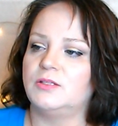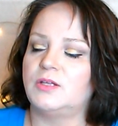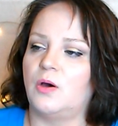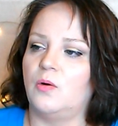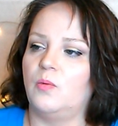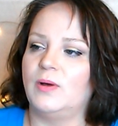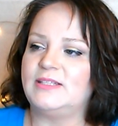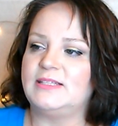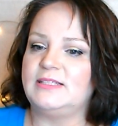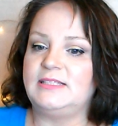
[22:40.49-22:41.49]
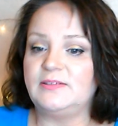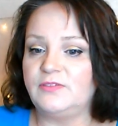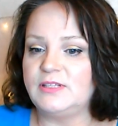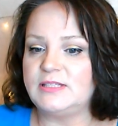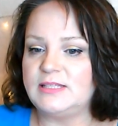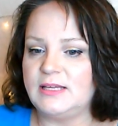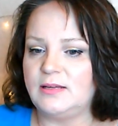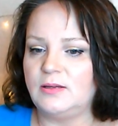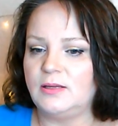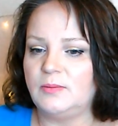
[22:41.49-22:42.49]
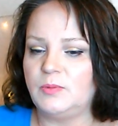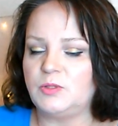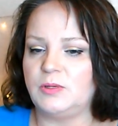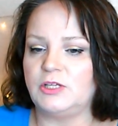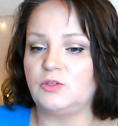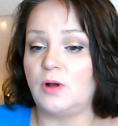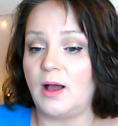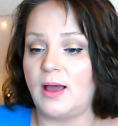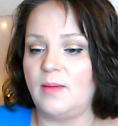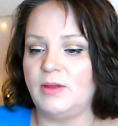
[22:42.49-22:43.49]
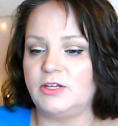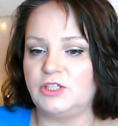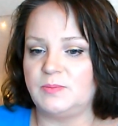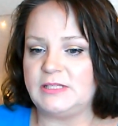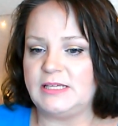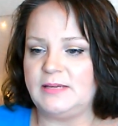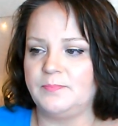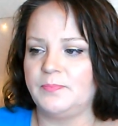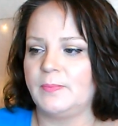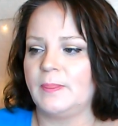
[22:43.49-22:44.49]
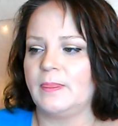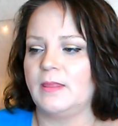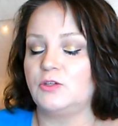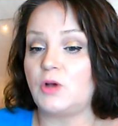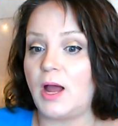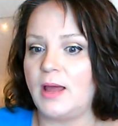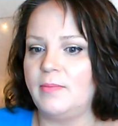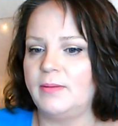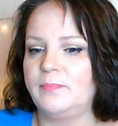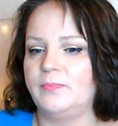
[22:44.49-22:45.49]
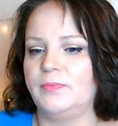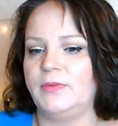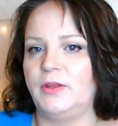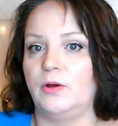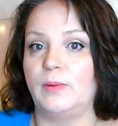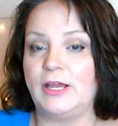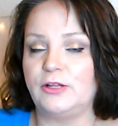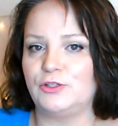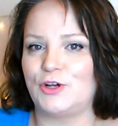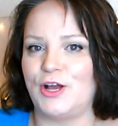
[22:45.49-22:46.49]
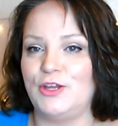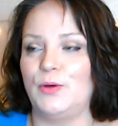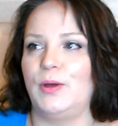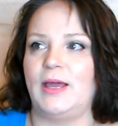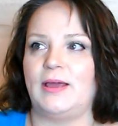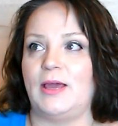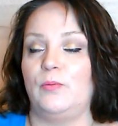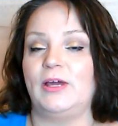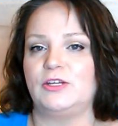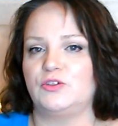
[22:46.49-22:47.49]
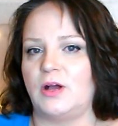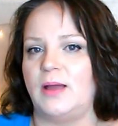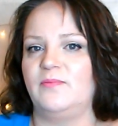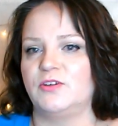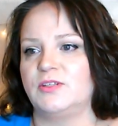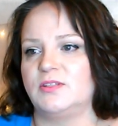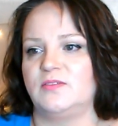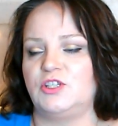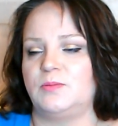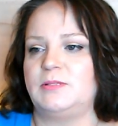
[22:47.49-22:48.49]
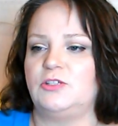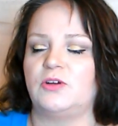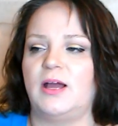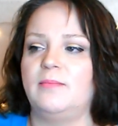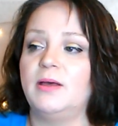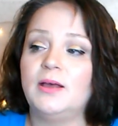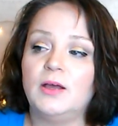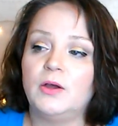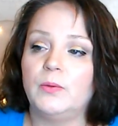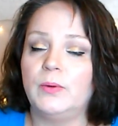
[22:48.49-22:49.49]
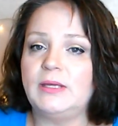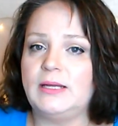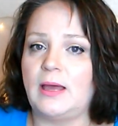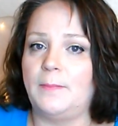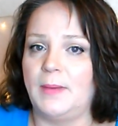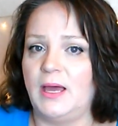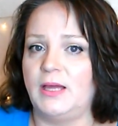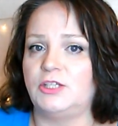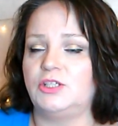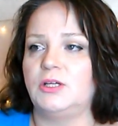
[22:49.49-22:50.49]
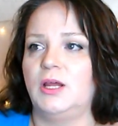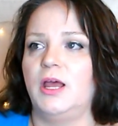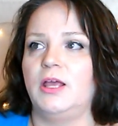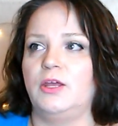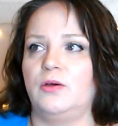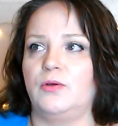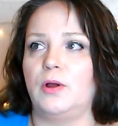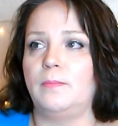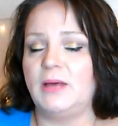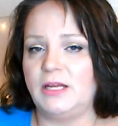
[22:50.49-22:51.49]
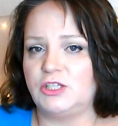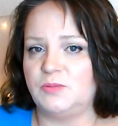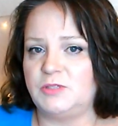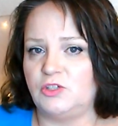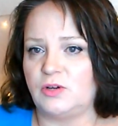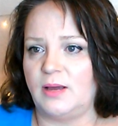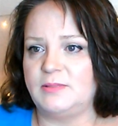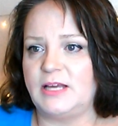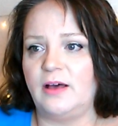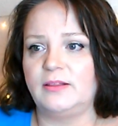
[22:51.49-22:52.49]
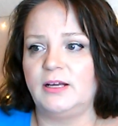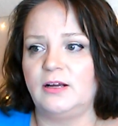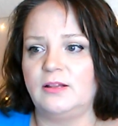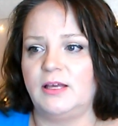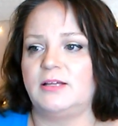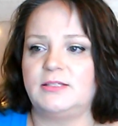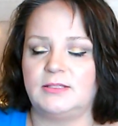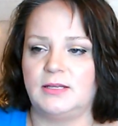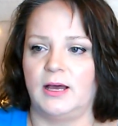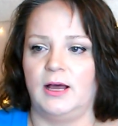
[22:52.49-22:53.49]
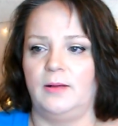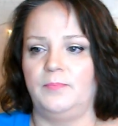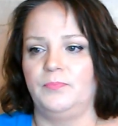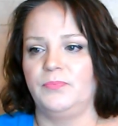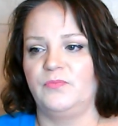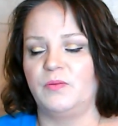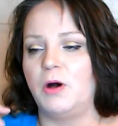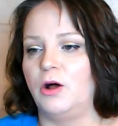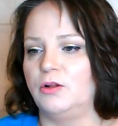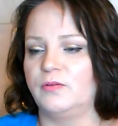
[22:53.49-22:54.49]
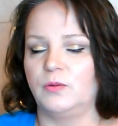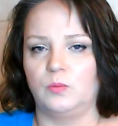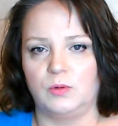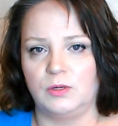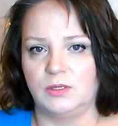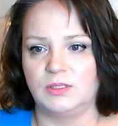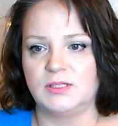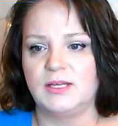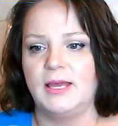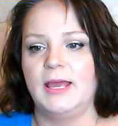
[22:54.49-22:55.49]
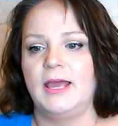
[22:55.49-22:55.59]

so what's the difference then between a tribe and a gypsy tribe? A regular tribe, a Wiccan tribe versus a gypsy tribe? Really not much. There are many gypsy tribes out there that from all over the world.